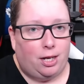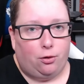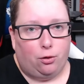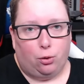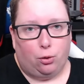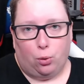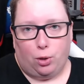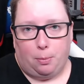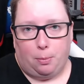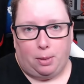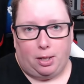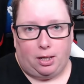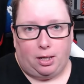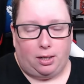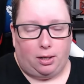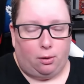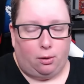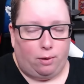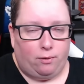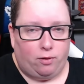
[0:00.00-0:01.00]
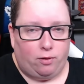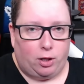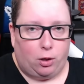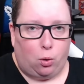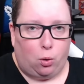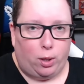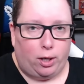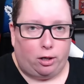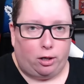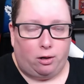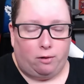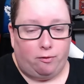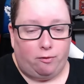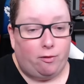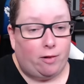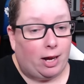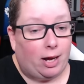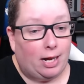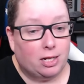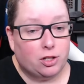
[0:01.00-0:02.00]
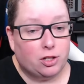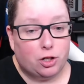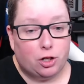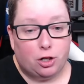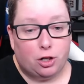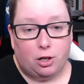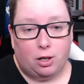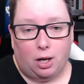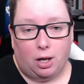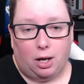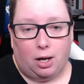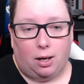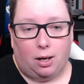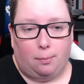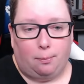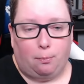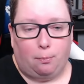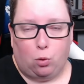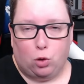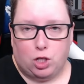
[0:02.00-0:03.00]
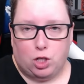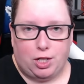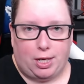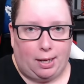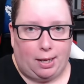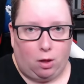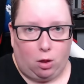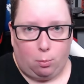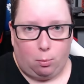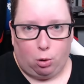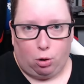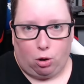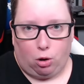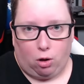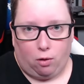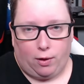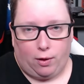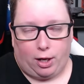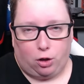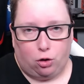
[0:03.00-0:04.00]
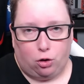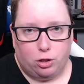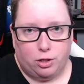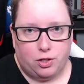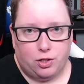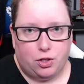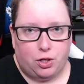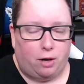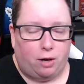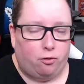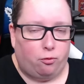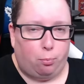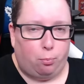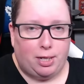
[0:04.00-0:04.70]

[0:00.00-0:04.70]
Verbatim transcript: They're going to make you know everything quicker, faster, um, more scalable, all that good stuff.